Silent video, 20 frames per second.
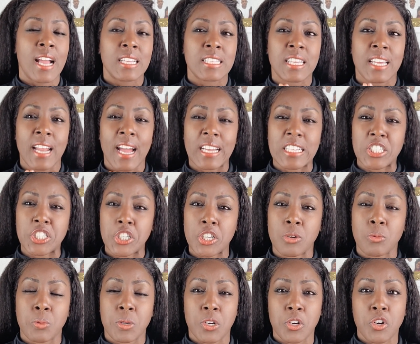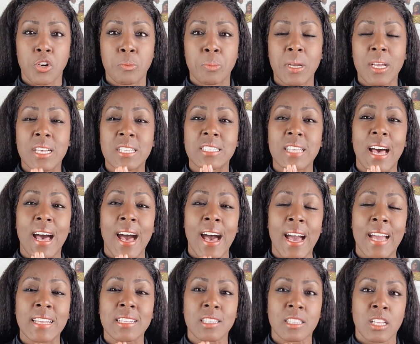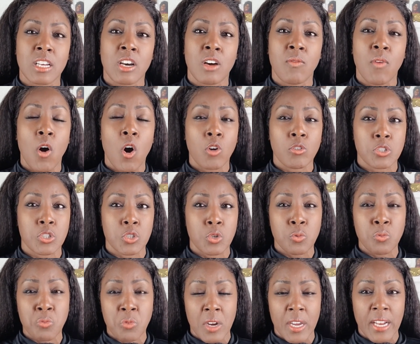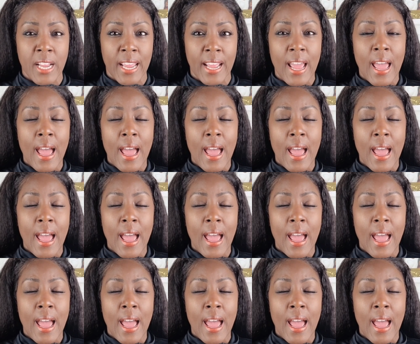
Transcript: that I share with her because I love also running.